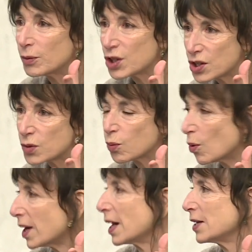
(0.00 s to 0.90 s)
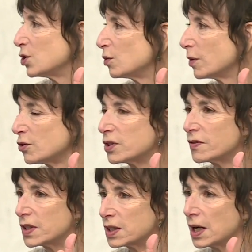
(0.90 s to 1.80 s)
which is what I do most
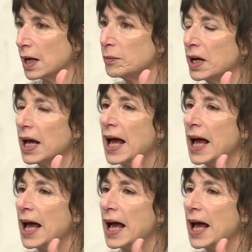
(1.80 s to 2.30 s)
of the time,